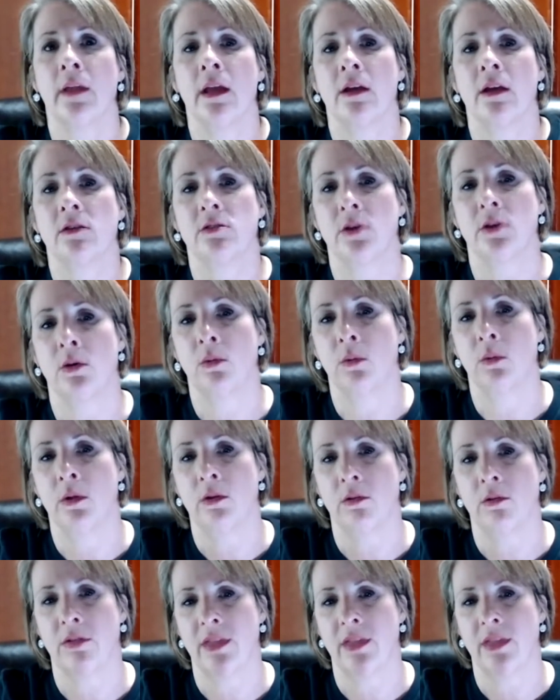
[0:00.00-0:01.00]
So when
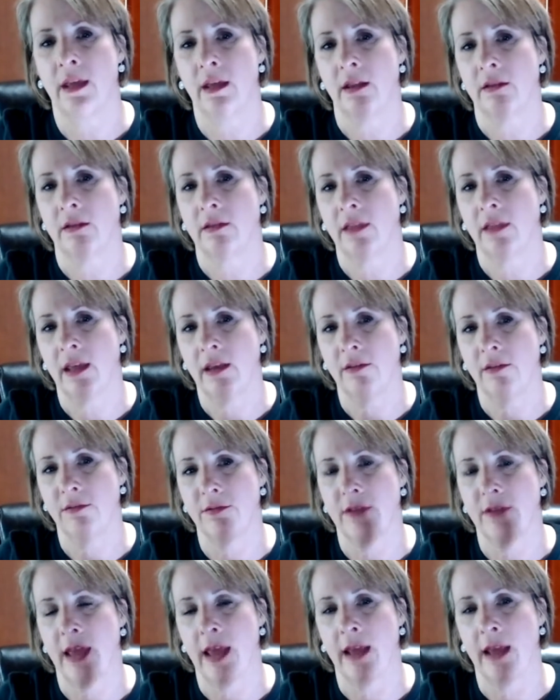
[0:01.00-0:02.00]
you're thinking, think of
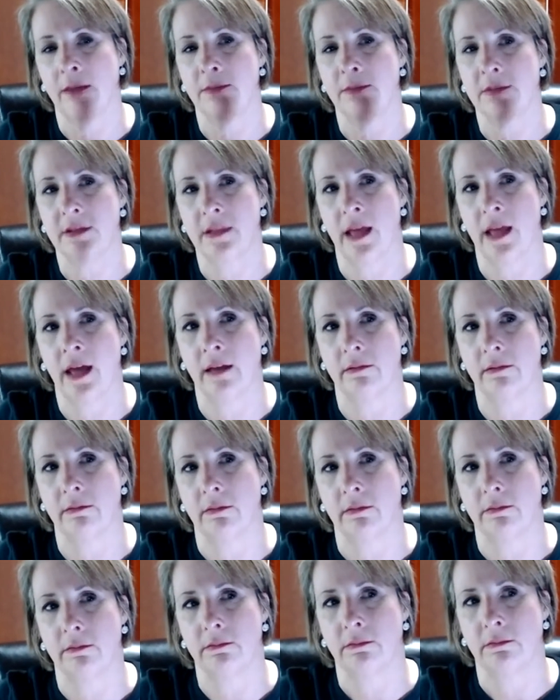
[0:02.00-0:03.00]
names that
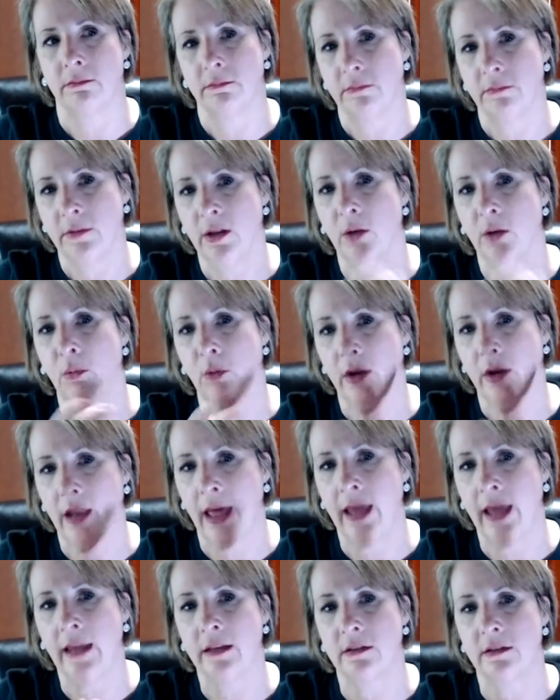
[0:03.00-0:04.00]

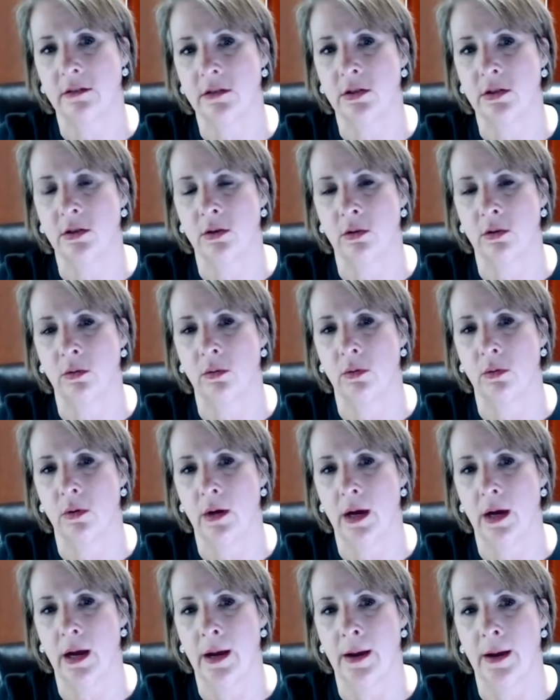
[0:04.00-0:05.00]
relate to
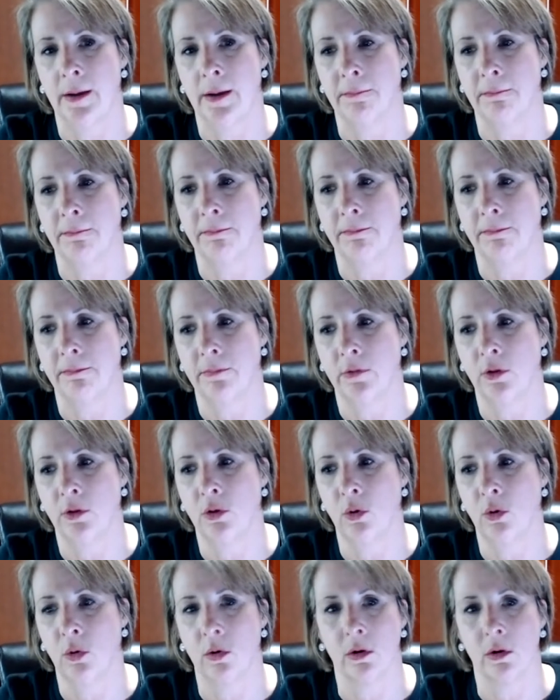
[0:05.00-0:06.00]

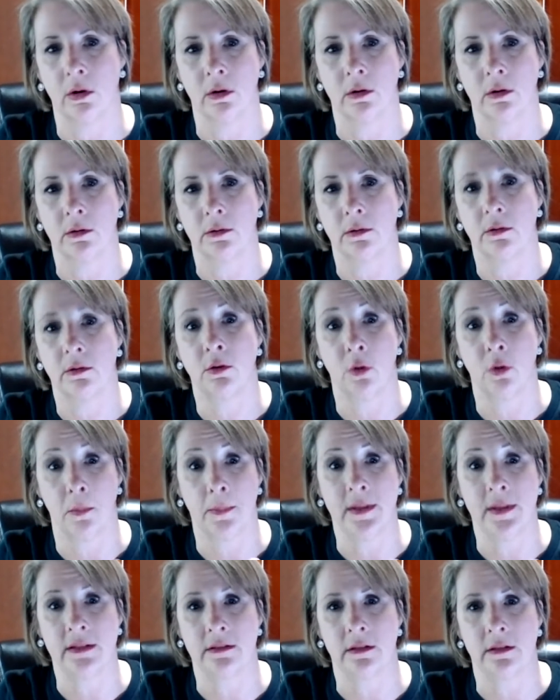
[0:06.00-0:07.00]
your
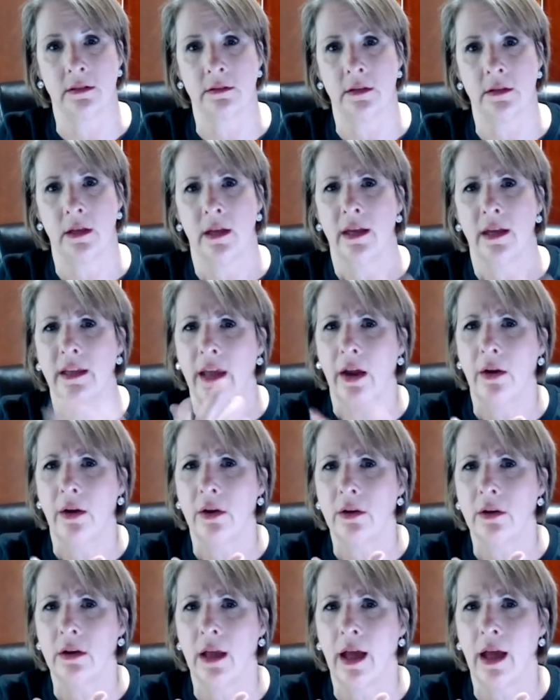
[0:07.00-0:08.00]
business.
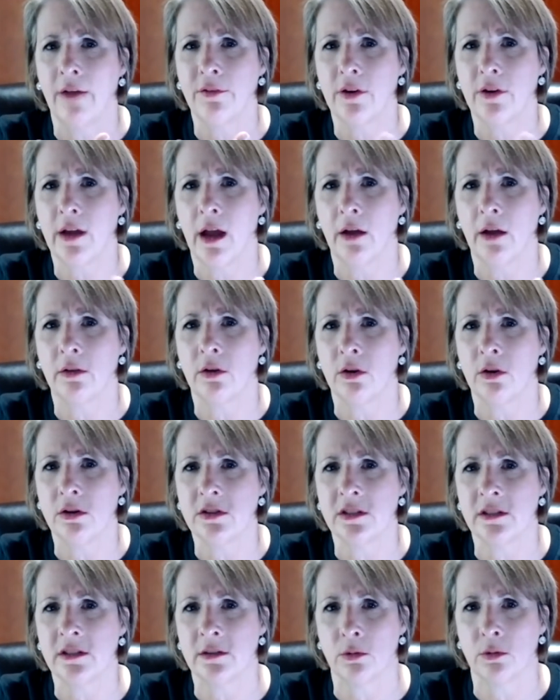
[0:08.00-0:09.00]
Karen, I forgot,
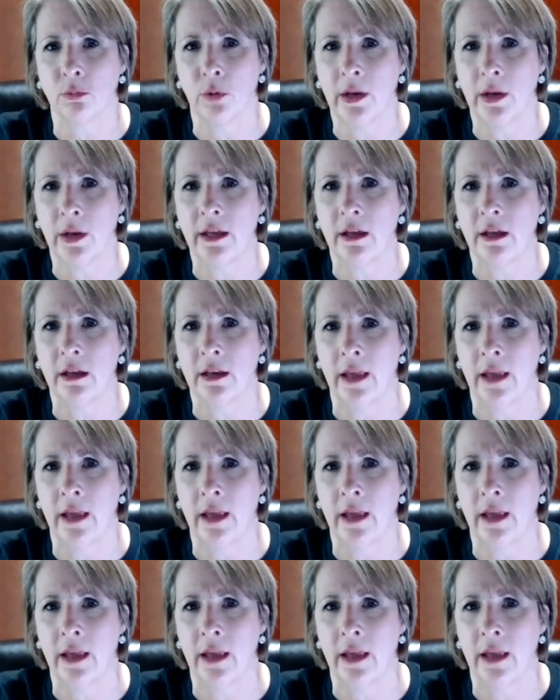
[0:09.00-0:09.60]
yours is a really good